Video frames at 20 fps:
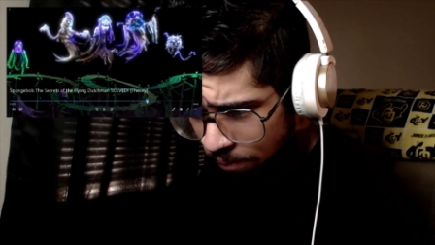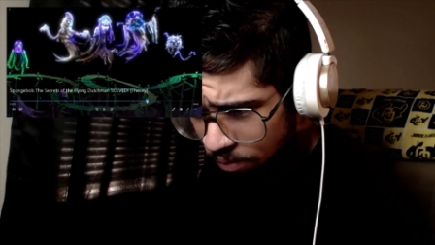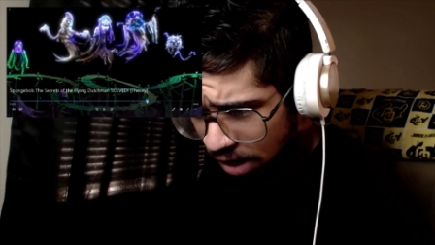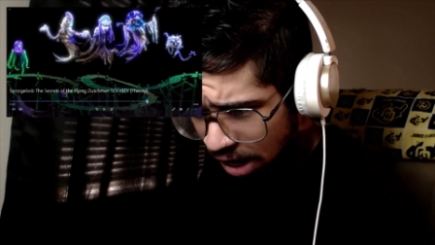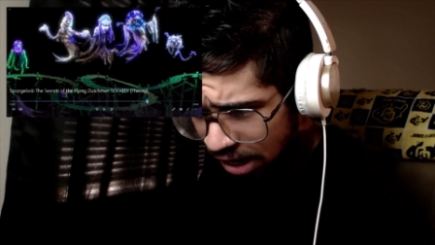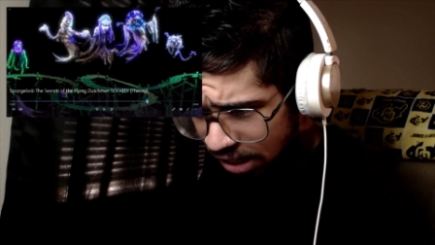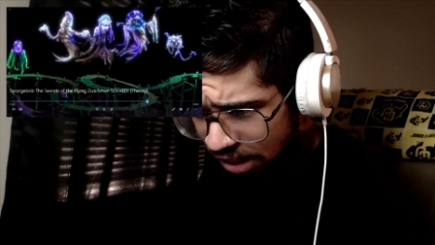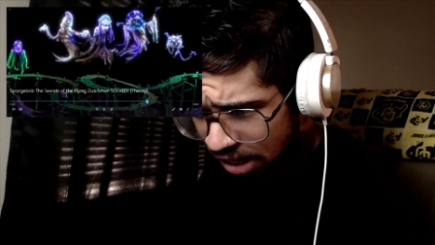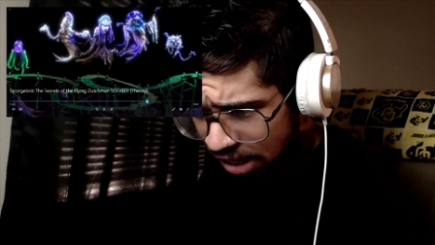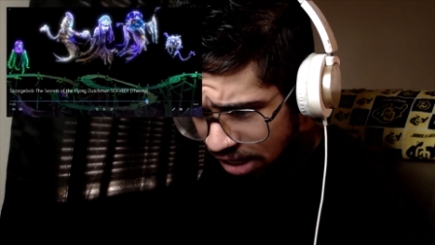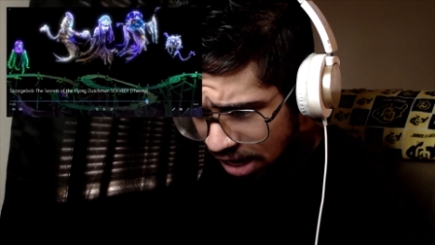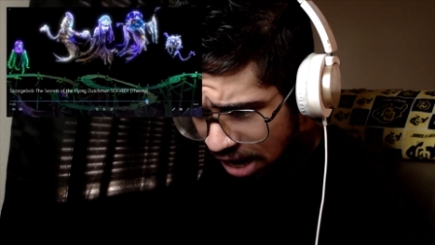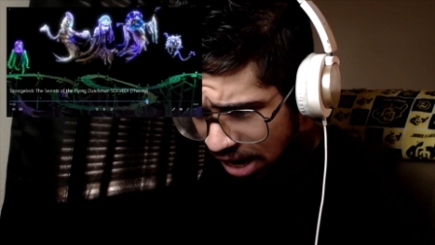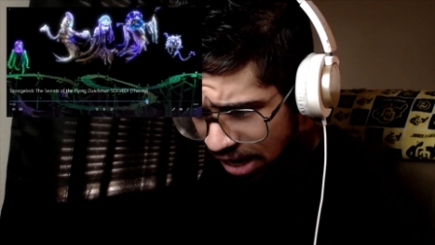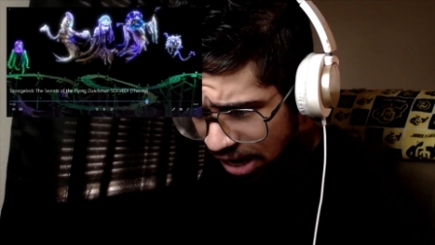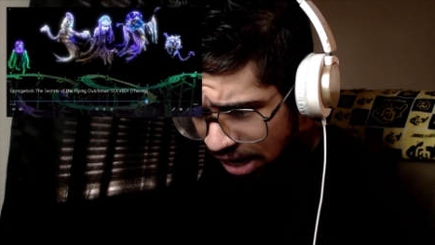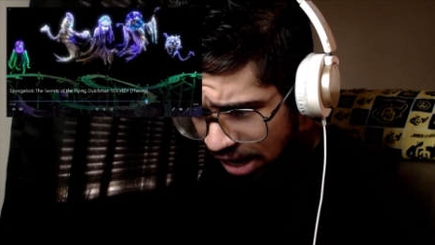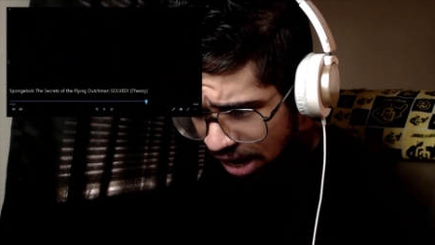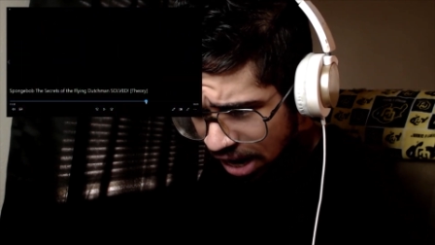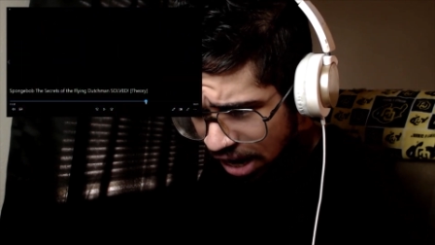I
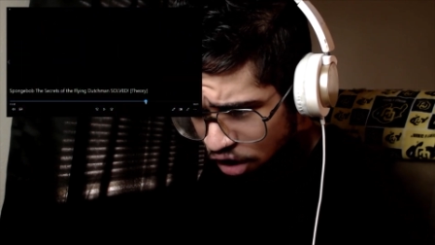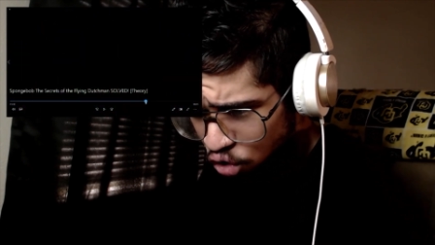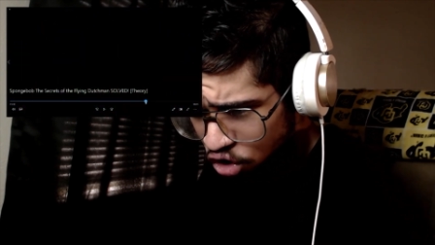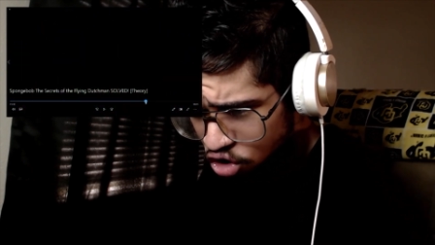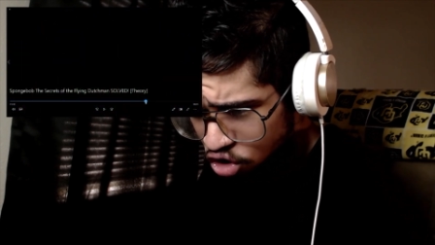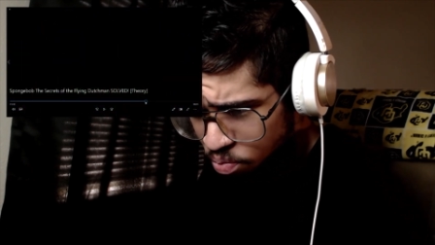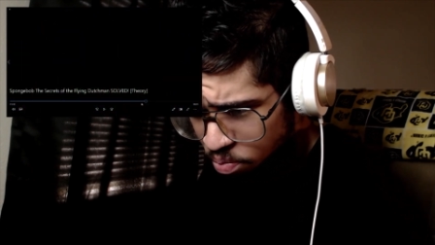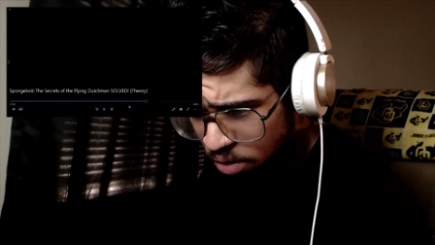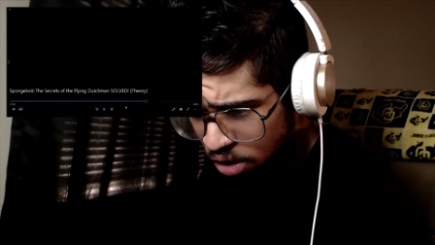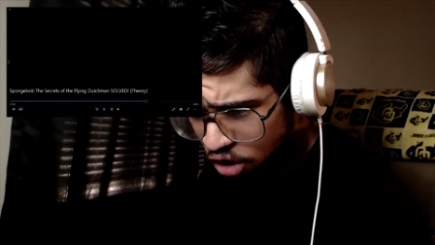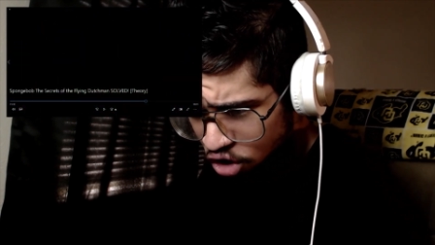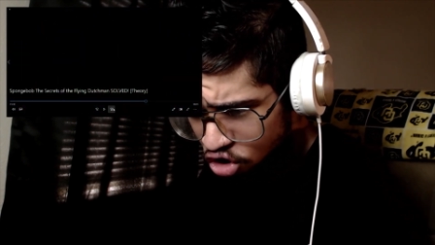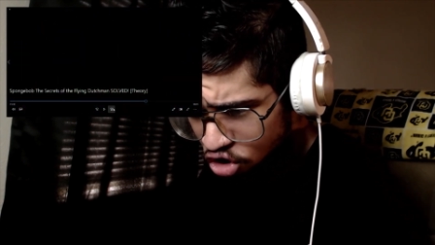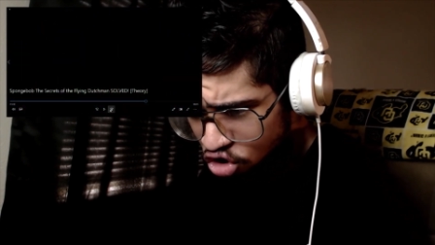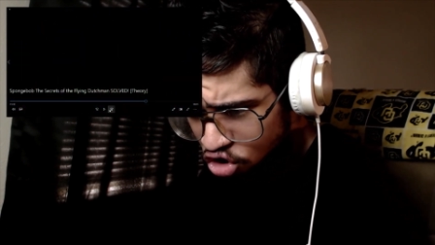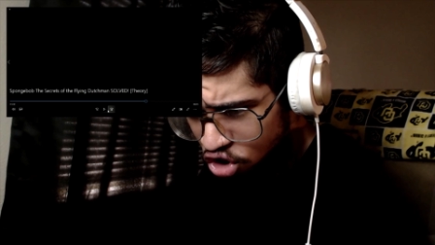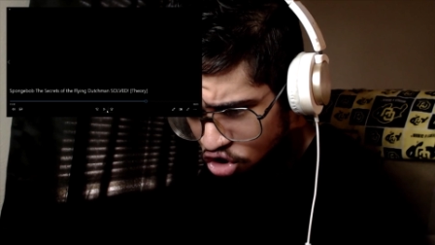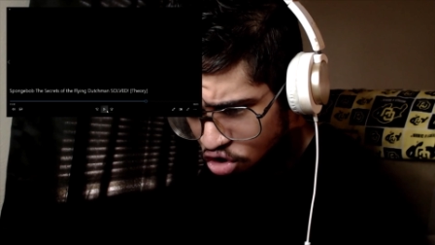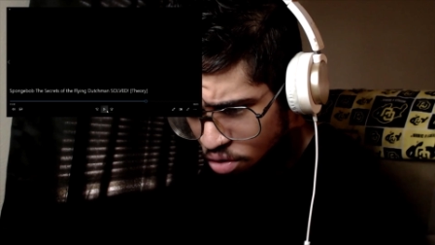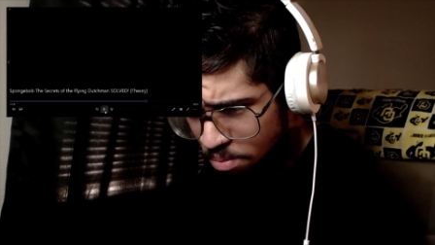cannot handle this
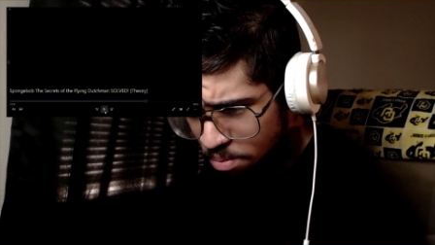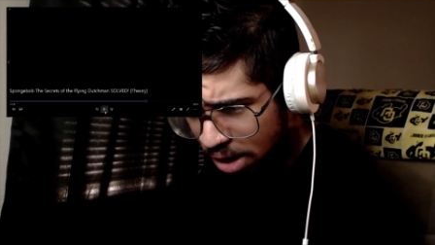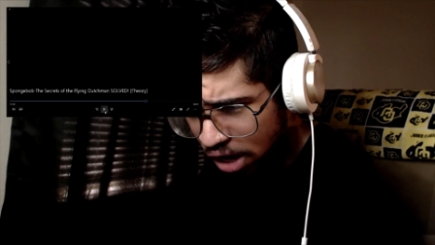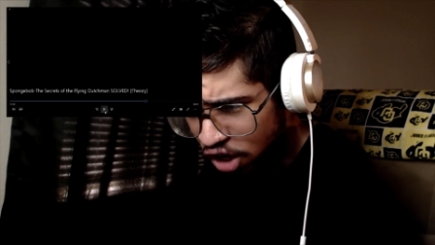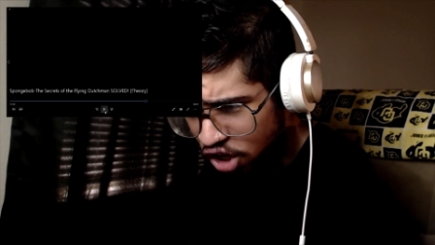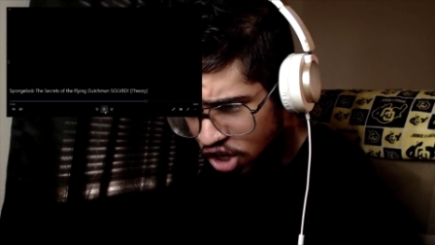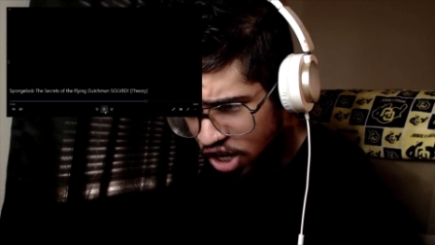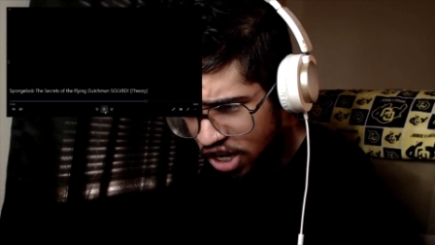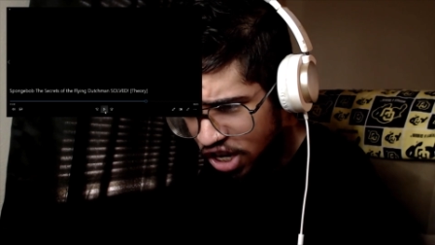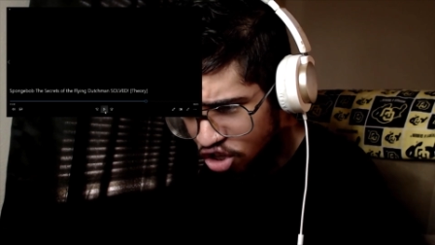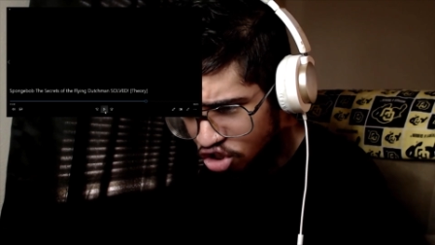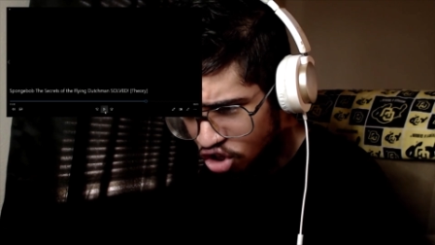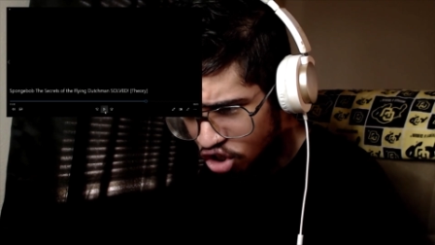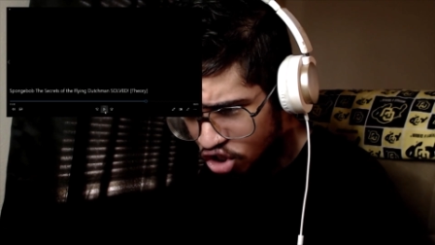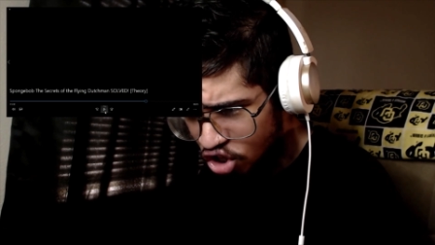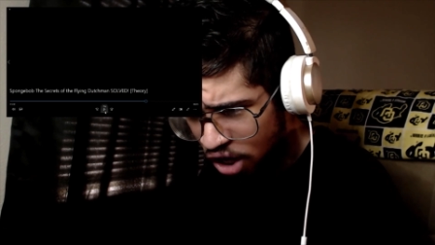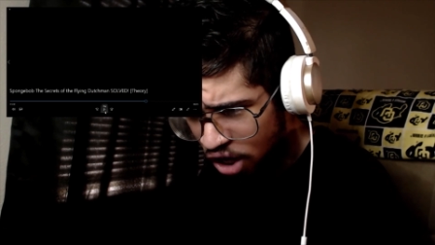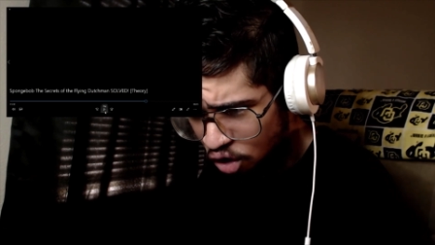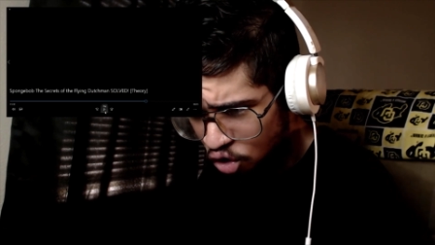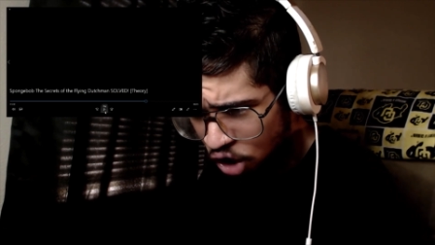amount of D's
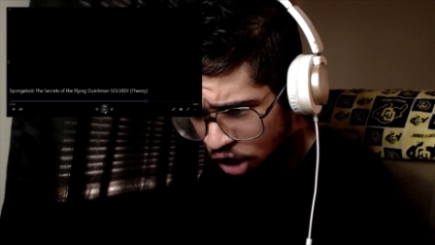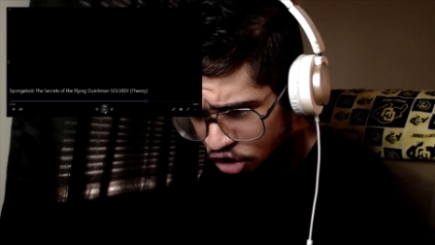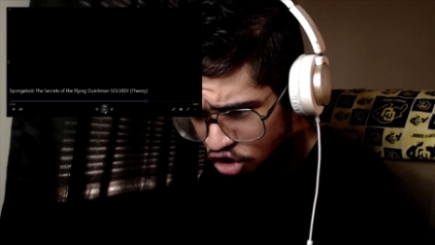at the